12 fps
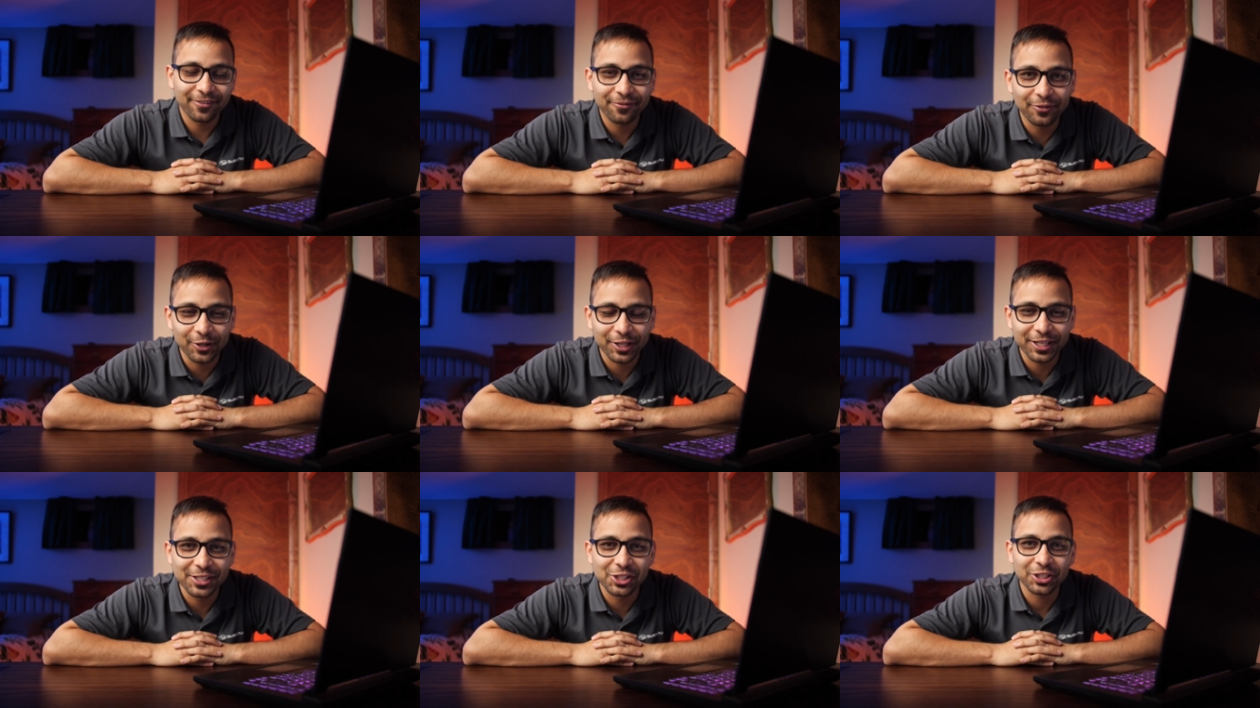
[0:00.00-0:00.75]

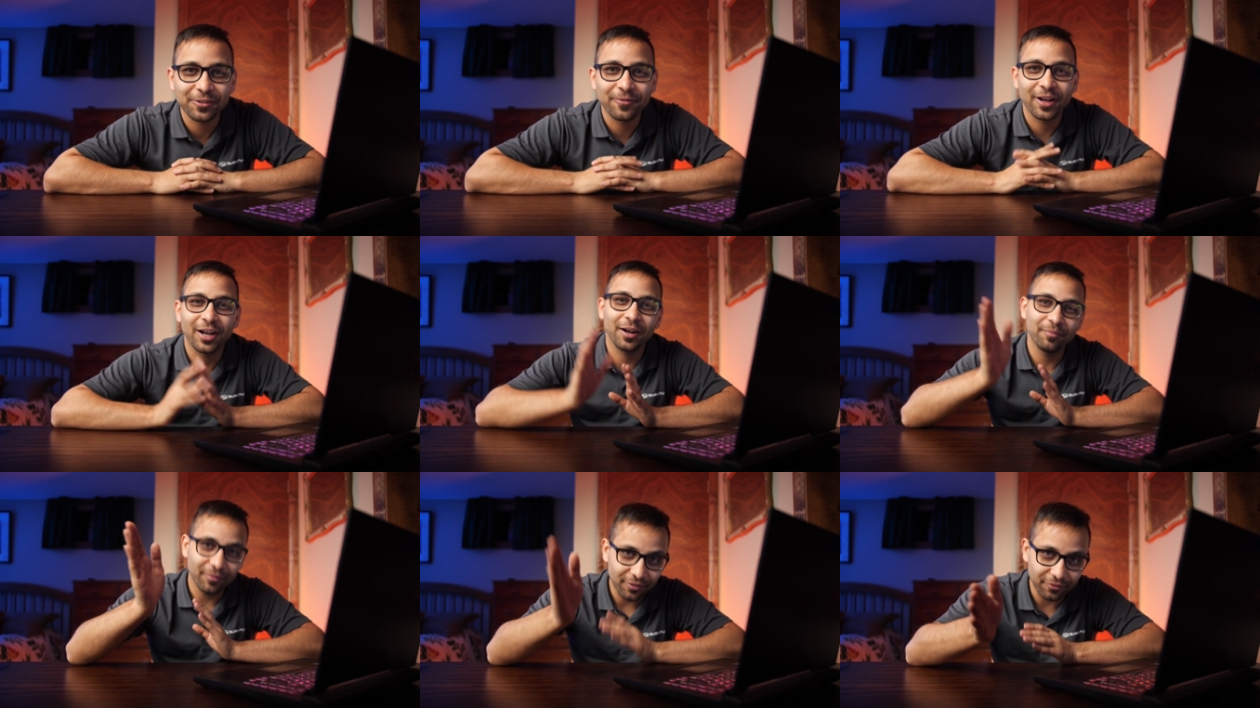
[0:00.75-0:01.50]
footage
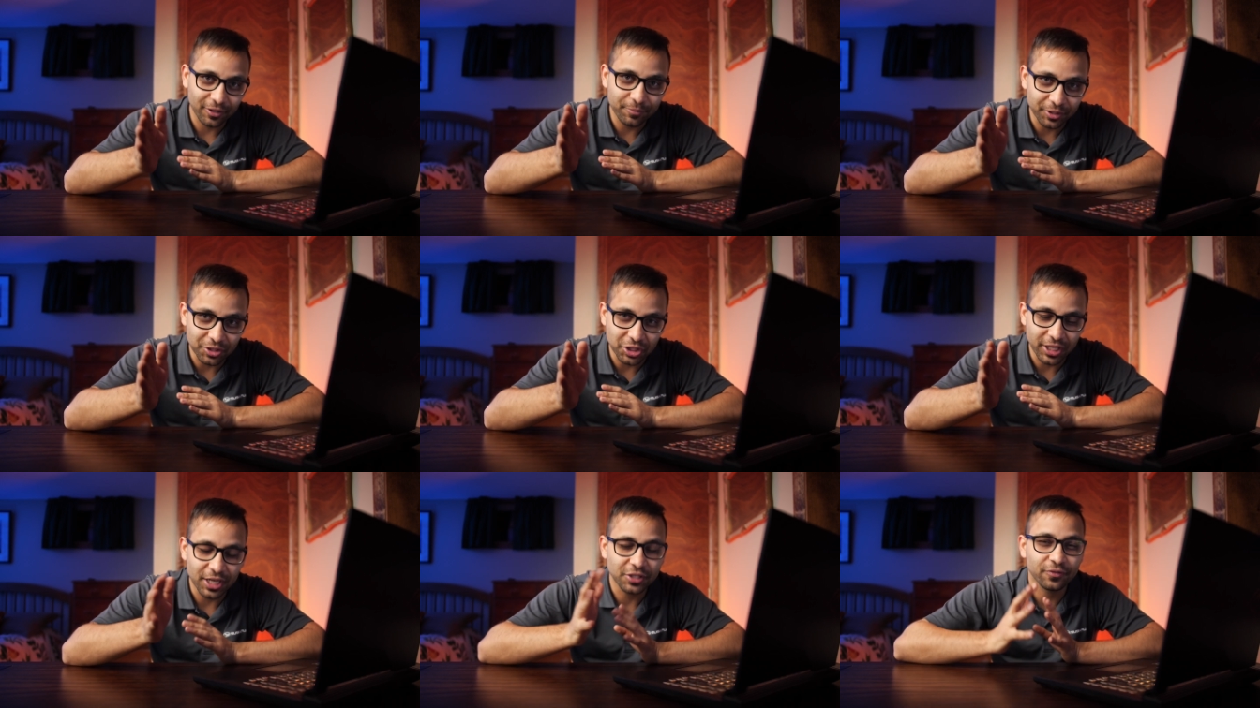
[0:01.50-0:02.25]
um, from your
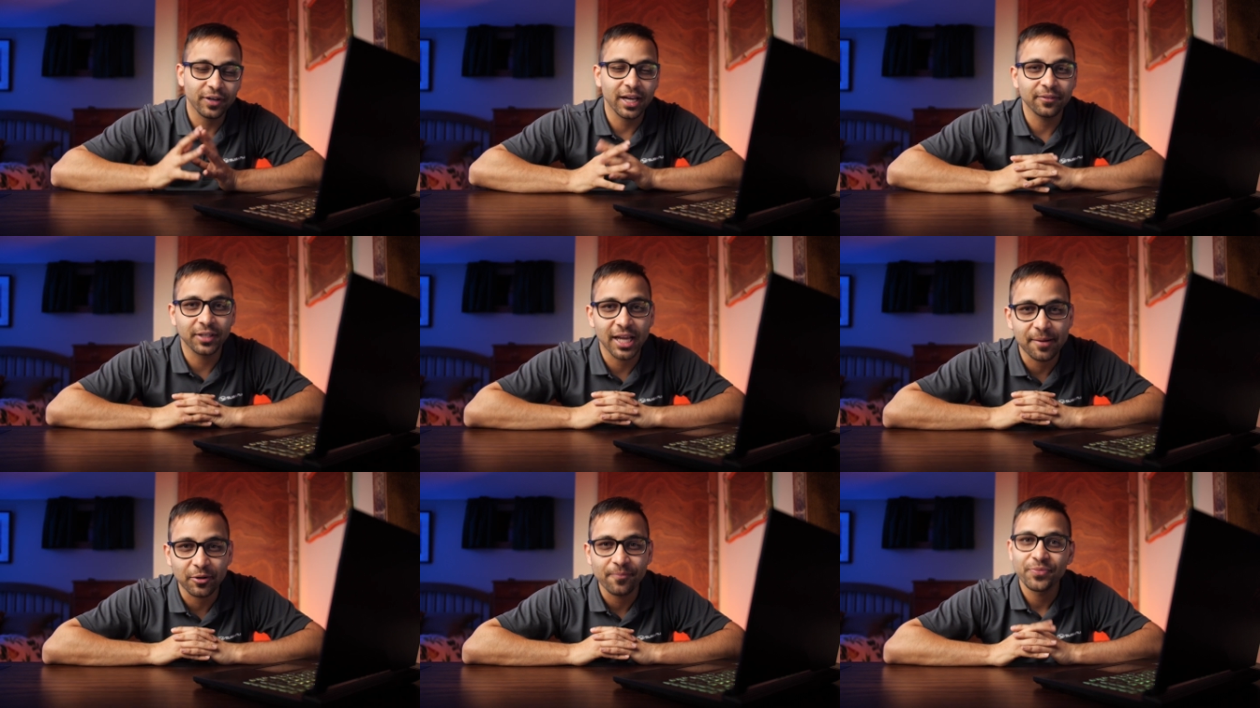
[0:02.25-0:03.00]
GH5
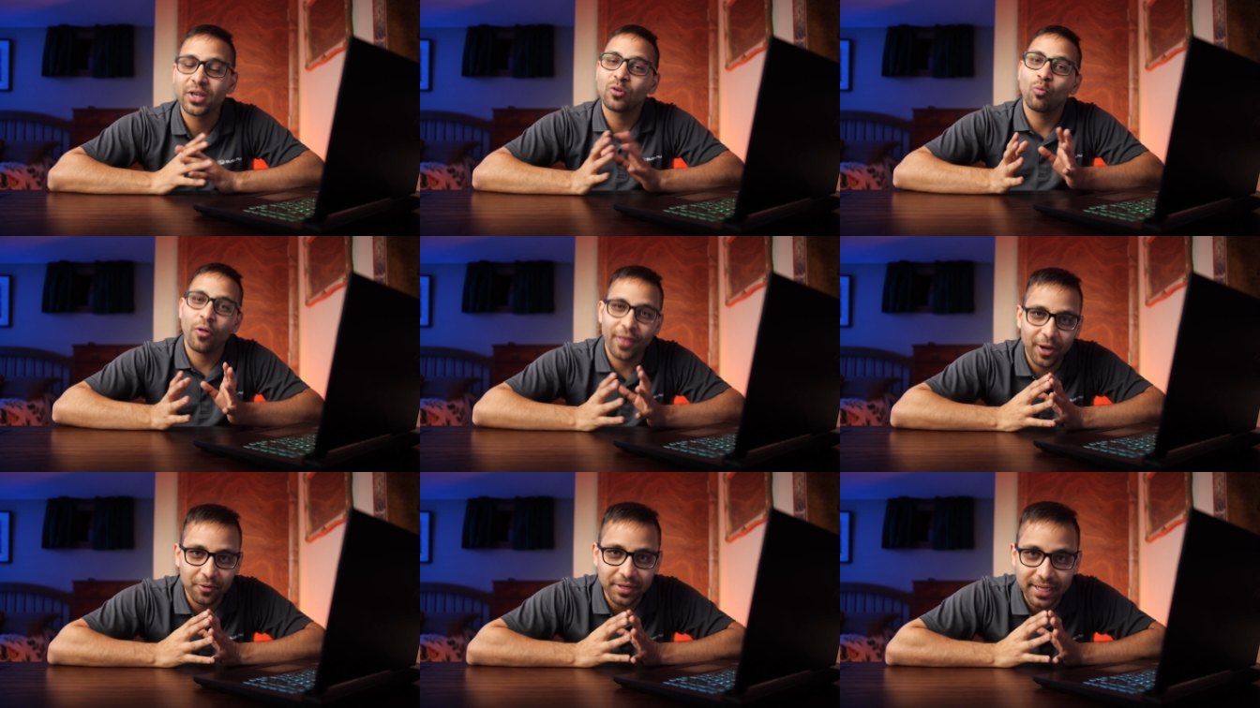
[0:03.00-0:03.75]
camera
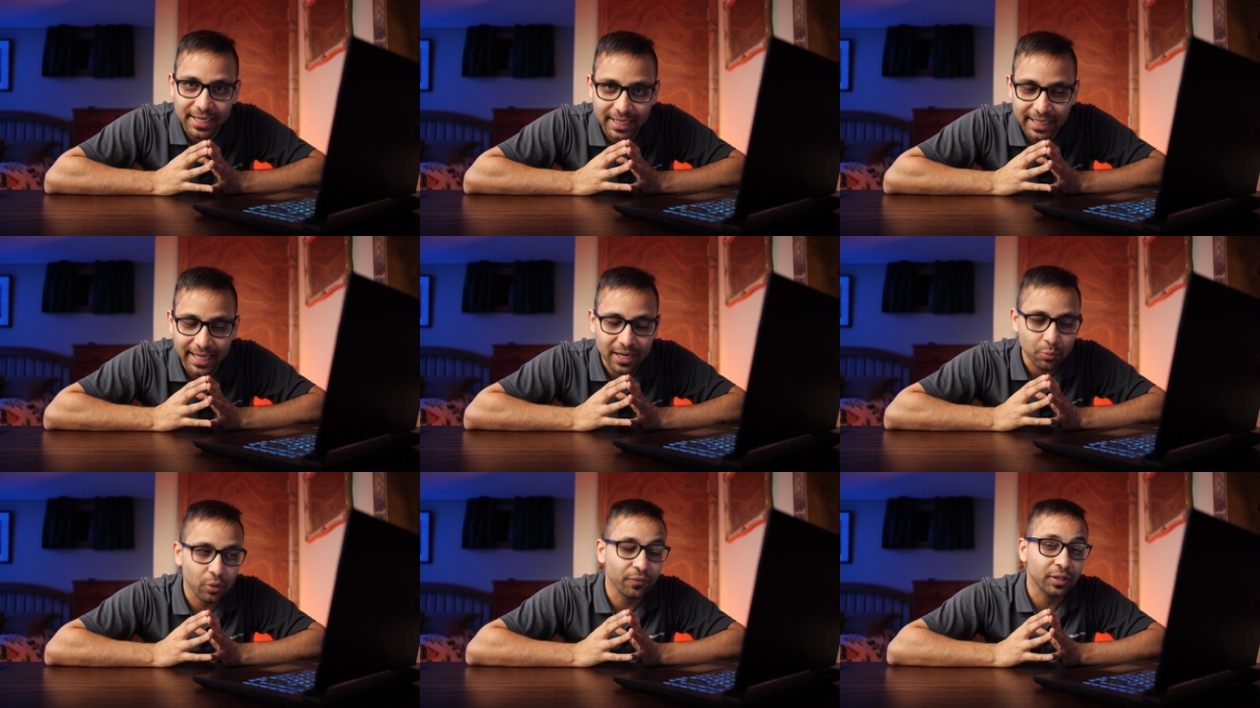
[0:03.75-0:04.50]
without needing an
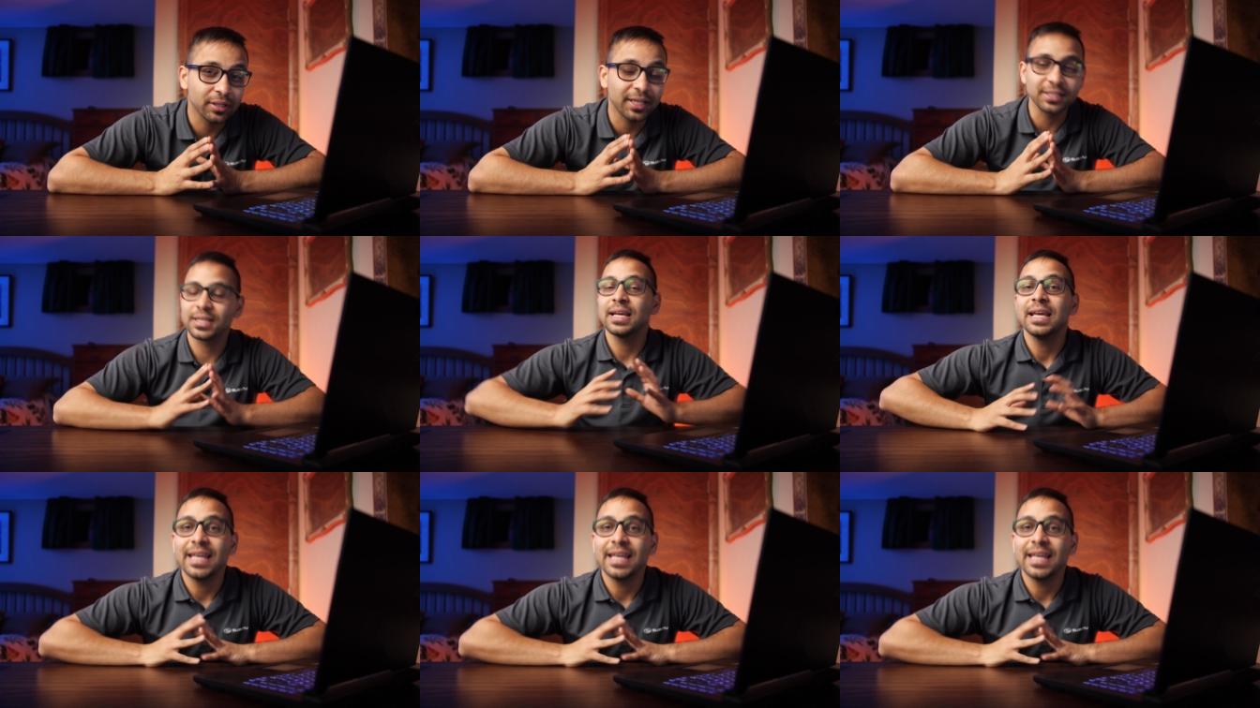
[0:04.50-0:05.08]
anamorphic lens.